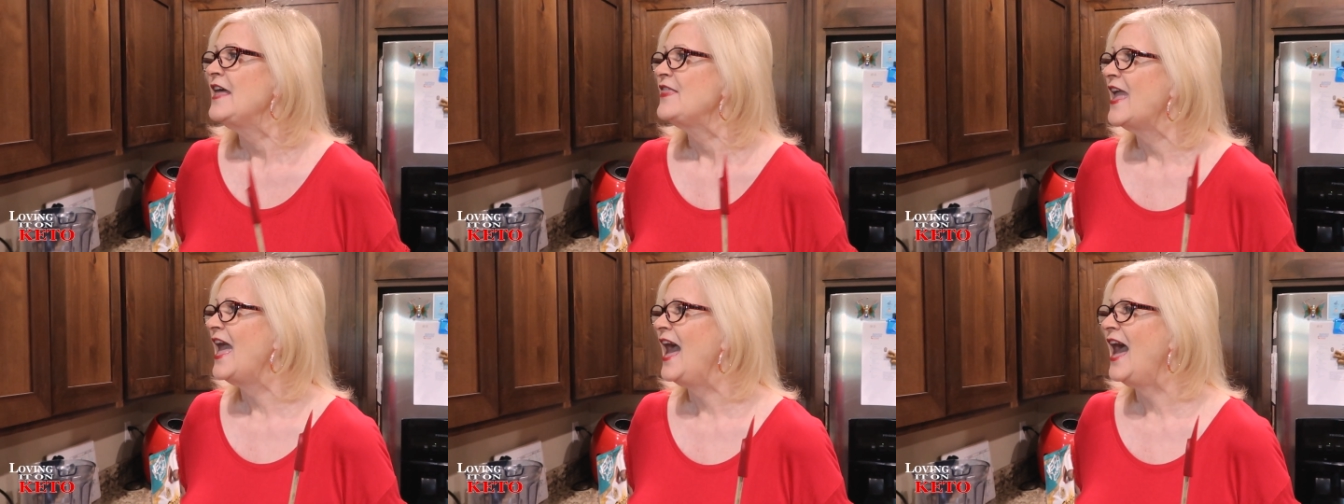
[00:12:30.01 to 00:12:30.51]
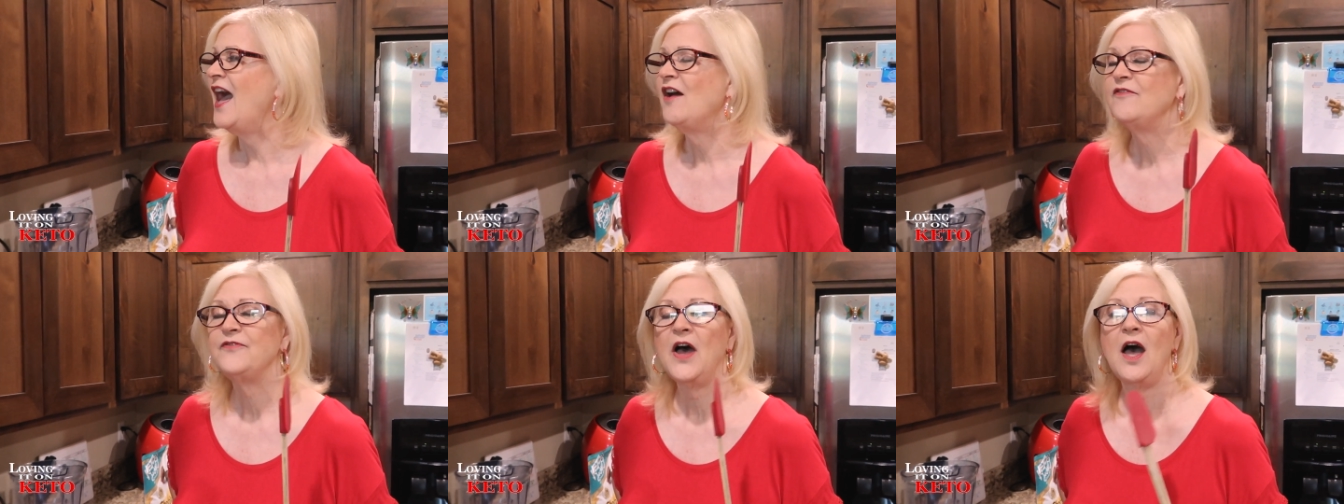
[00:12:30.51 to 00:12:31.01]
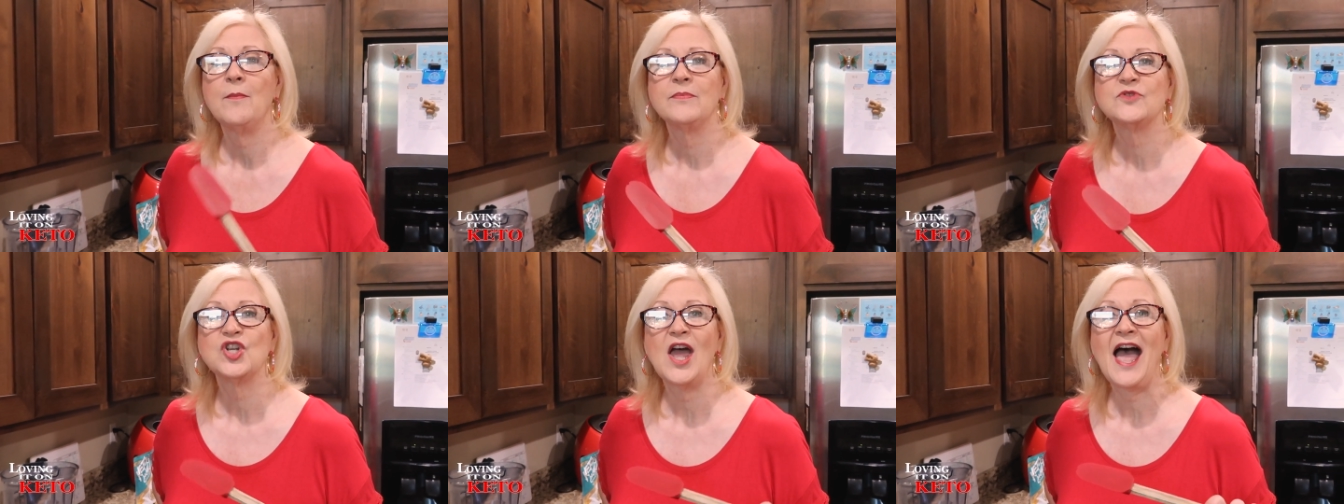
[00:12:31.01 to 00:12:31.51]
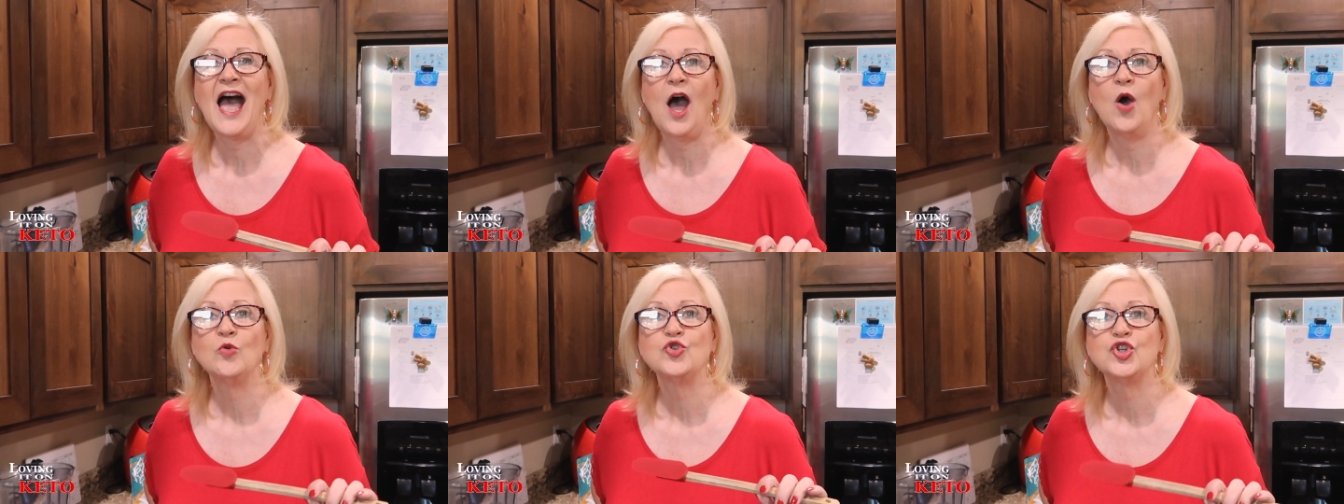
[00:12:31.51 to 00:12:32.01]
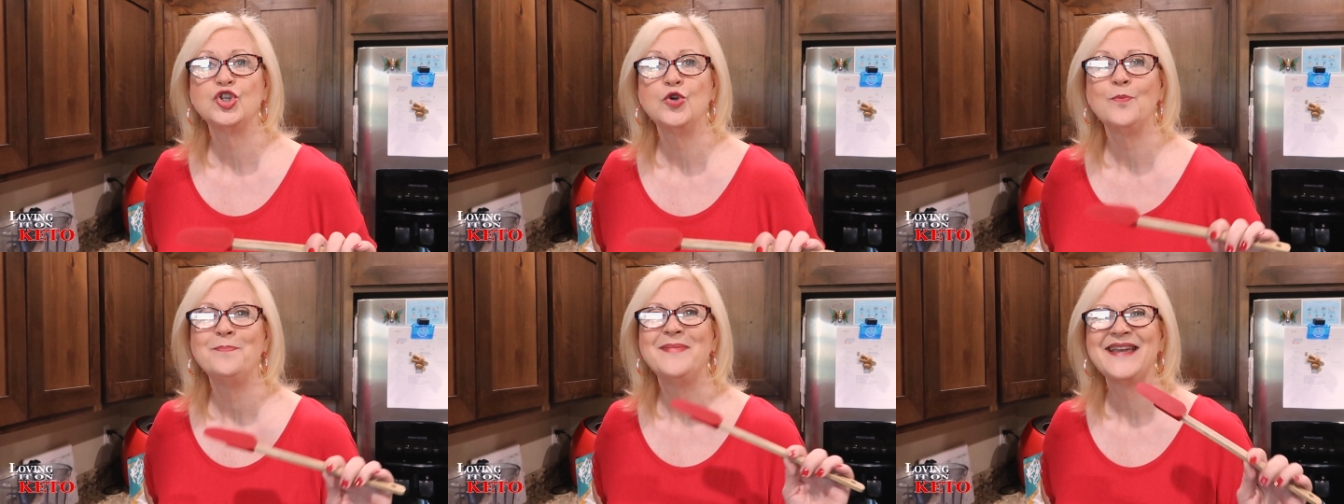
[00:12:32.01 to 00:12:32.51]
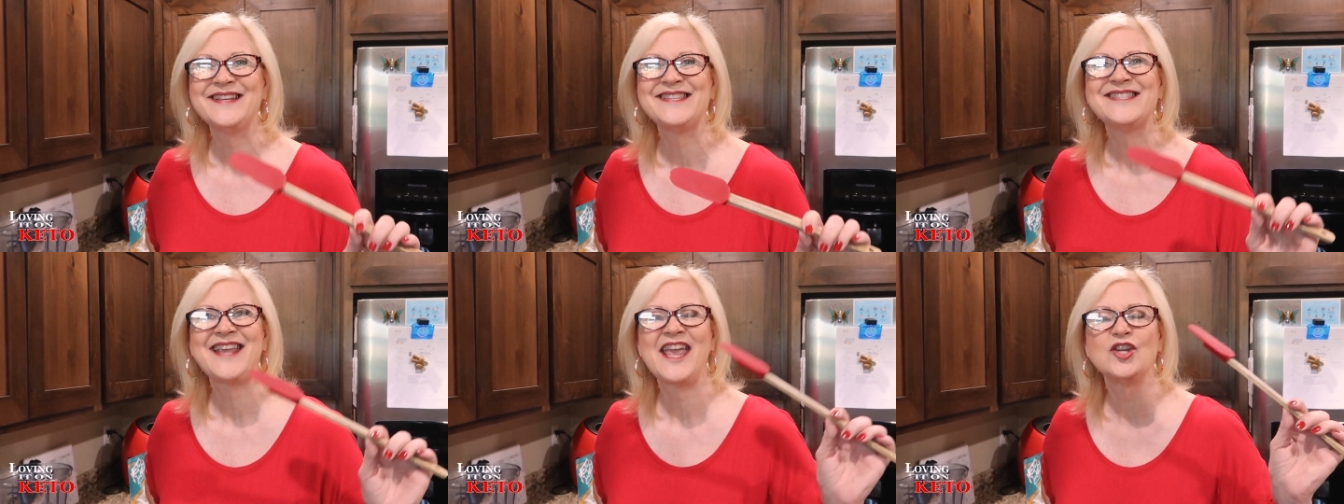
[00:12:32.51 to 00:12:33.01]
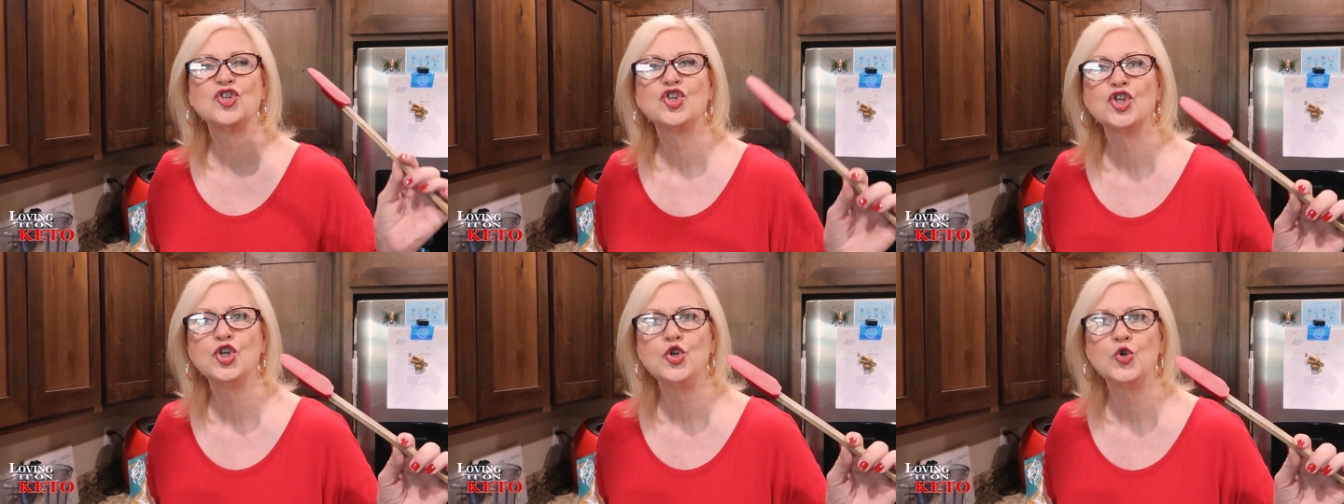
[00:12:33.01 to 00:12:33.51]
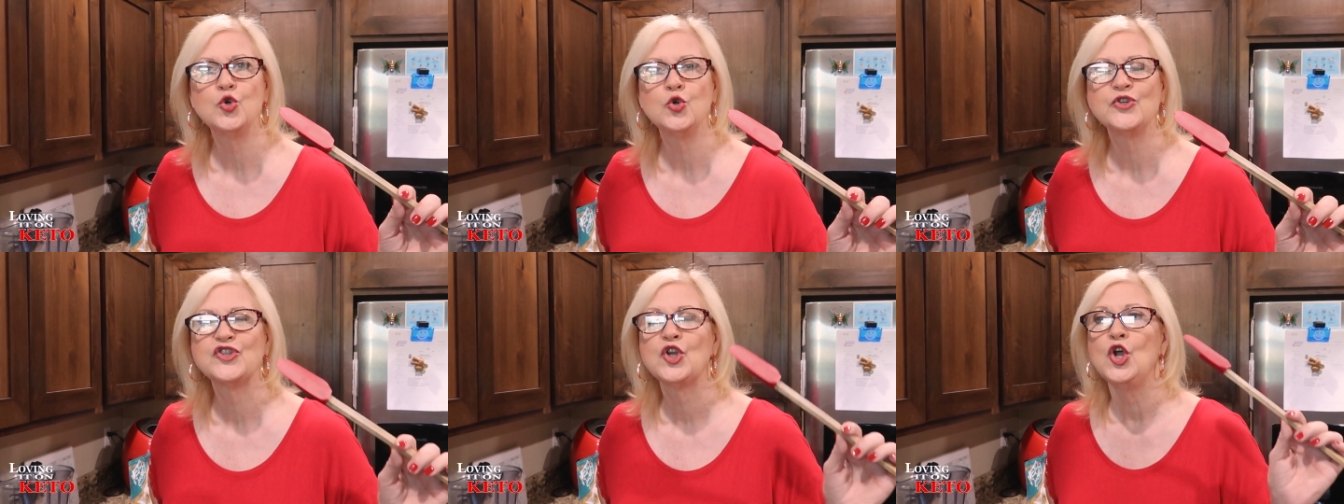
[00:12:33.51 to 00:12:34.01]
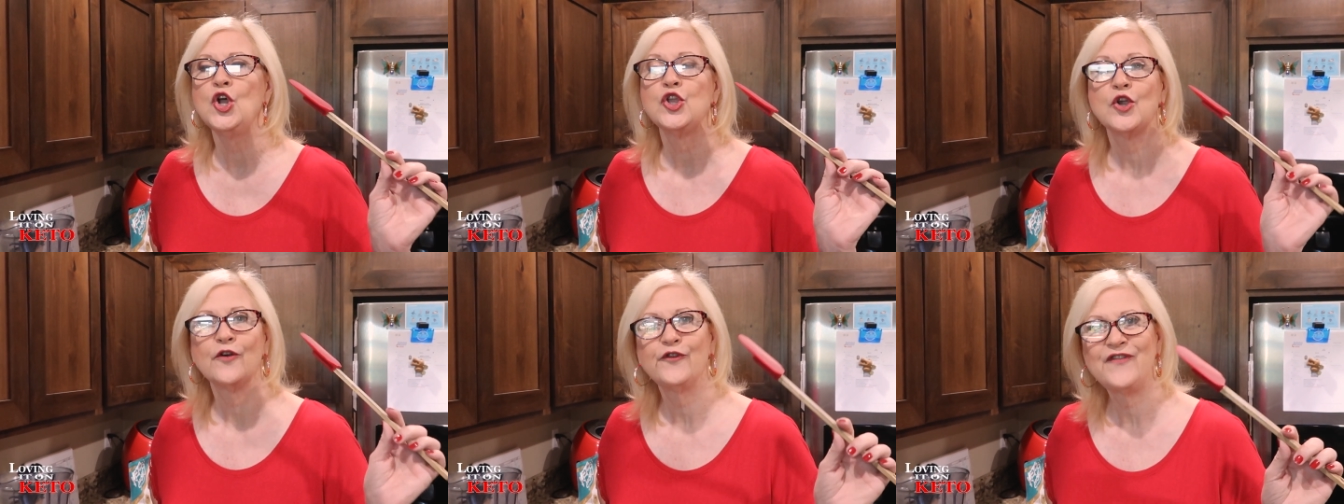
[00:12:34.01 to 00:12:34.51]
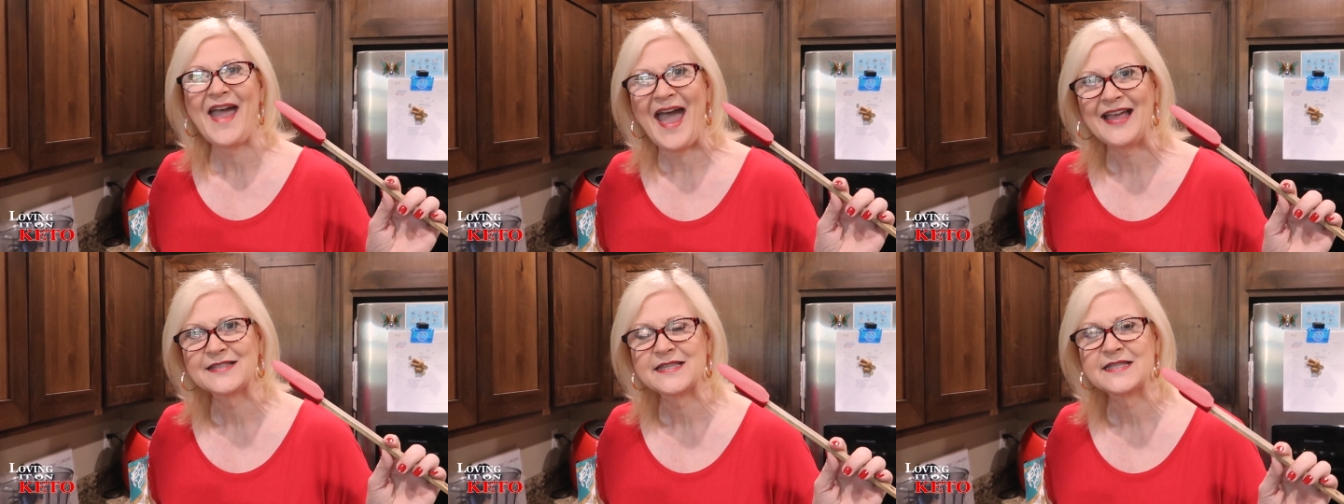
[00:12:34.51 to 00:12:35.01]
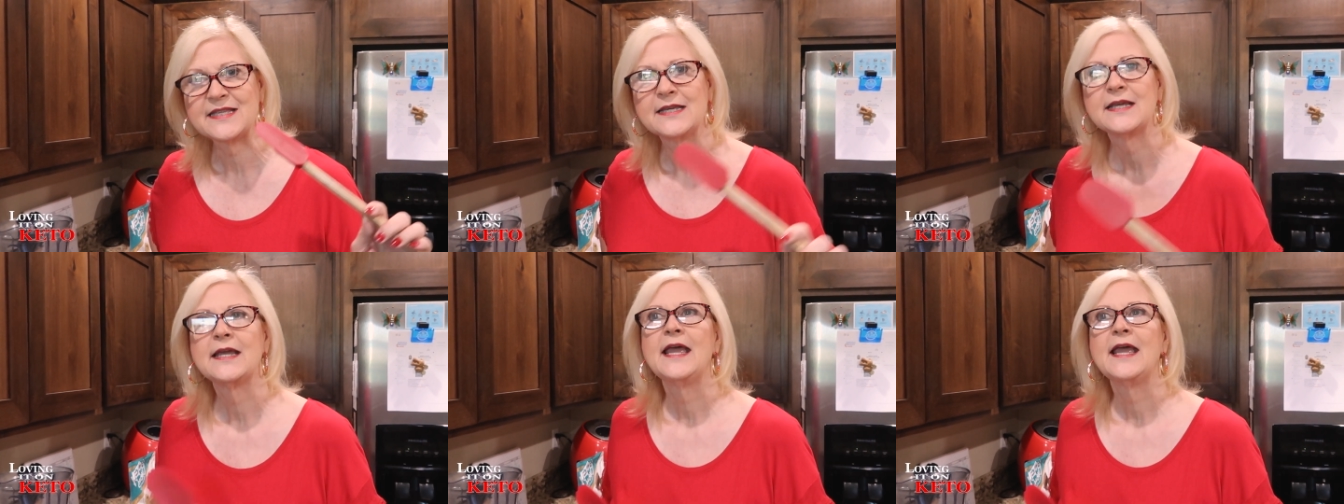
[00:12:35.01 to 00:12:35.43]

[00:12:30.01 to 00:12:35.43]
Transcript: They have um, to, how to mix and choose your fats,